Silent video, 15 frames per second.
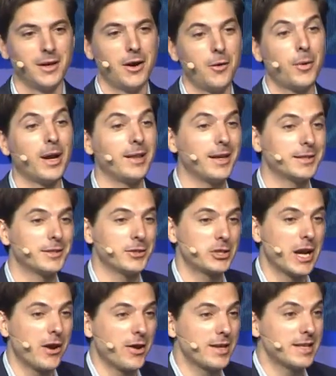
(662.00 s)
What I'd like to
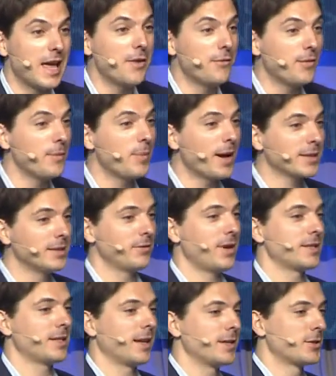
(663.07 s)
share is, if impact
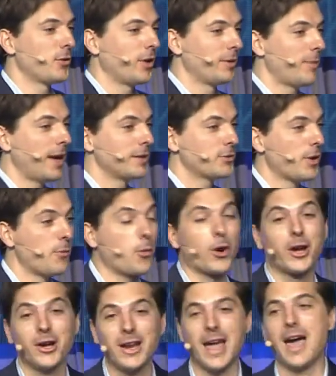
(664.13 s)
investing is going mainstream, we're
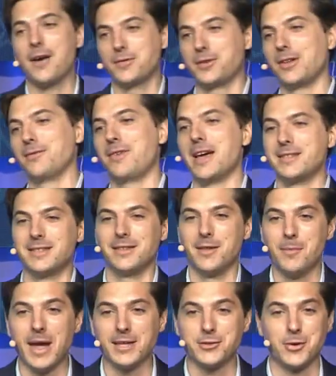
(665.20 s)
gonna have to invest in the
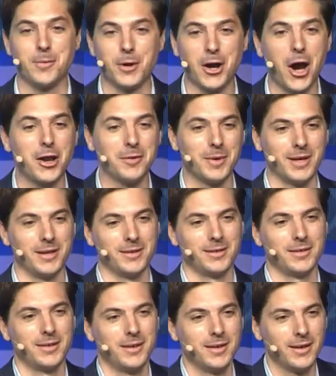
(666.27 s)
mainstream economy.
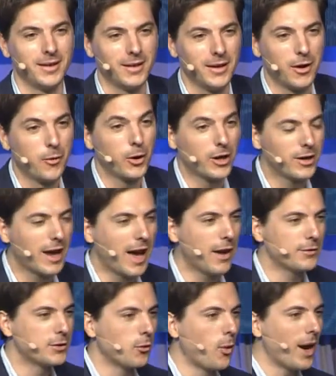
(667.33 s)
We're gonna
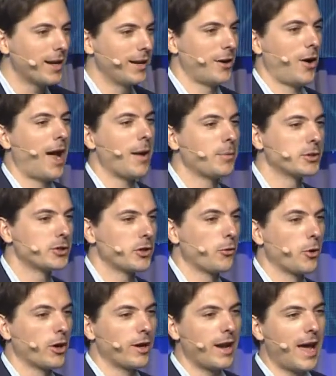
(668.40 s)
have to widen our aperture.
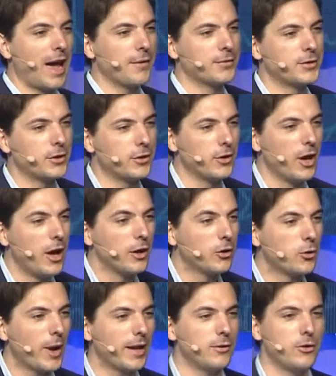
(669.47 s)
We're gonna have to
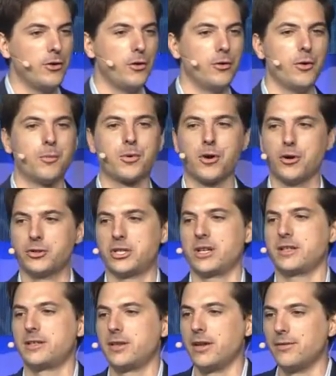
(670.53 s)
create new
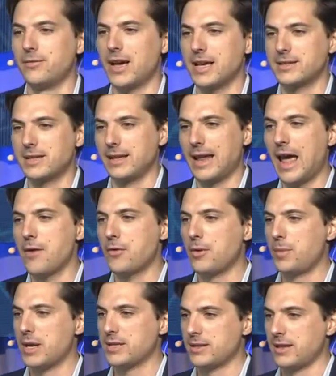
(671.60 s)
approaches to invest in every
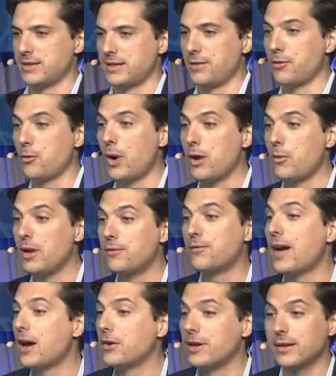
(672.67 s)
business. And the way we've
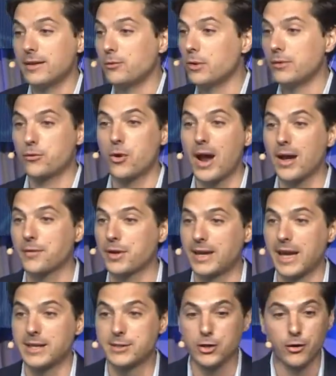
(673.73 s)
found it, we've cracked the
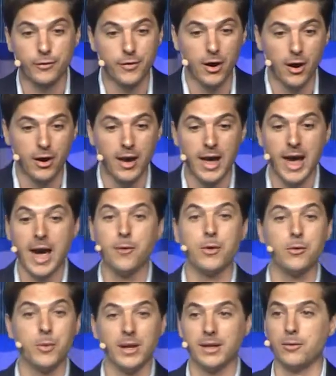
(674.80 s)
case so far, and we
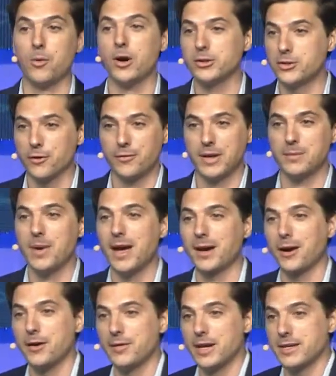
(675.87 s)
really want your feedback
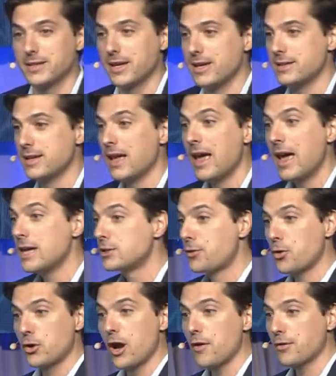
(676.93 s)
on this, is
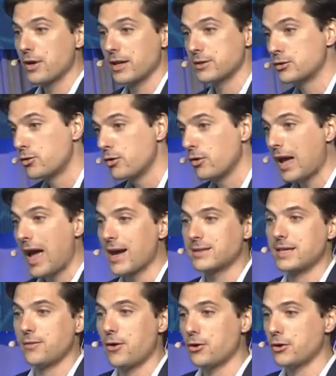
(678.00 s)
through governance, through
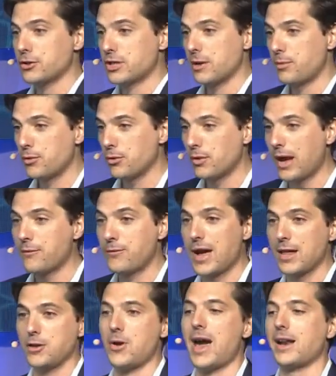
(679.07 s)
active ownership, through
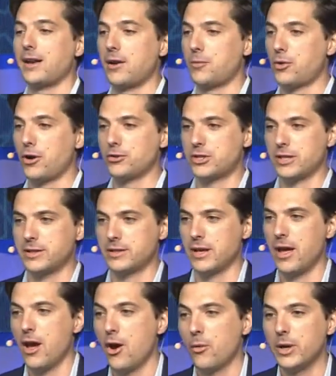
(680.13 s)
value-added approaches,
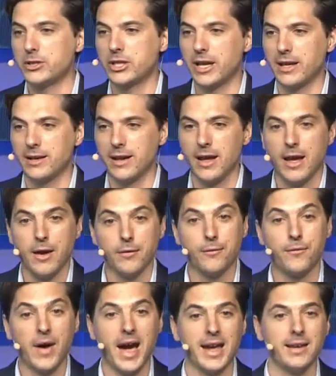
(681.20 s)
which can
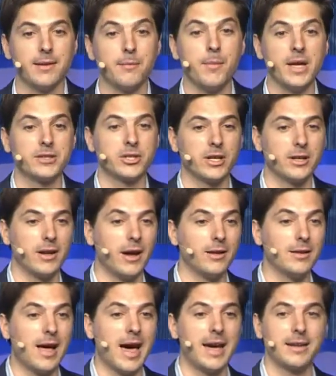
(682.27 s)
find
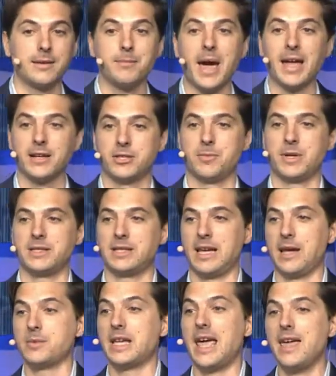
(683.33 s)
mission-aligned management
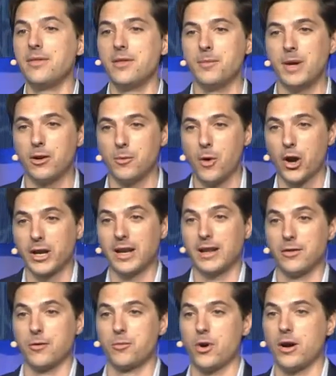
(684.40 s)
teams in the middle market,
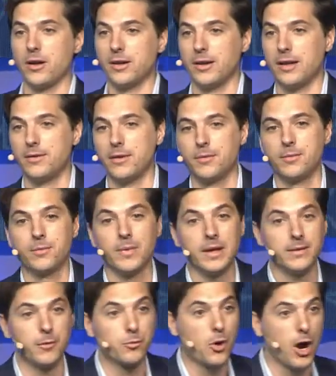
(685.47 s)

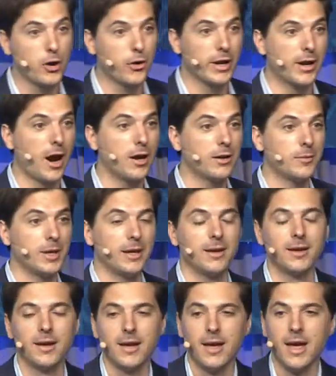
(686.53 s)
in the broader economy,
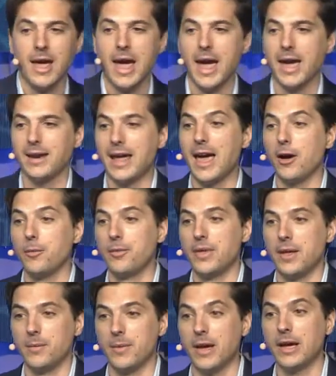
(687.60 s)
and help
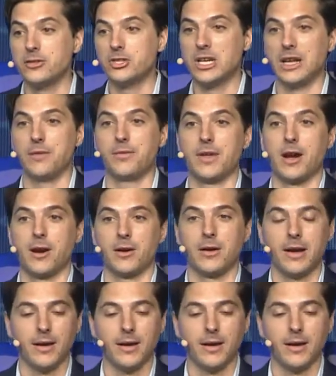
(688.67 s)
them achieve their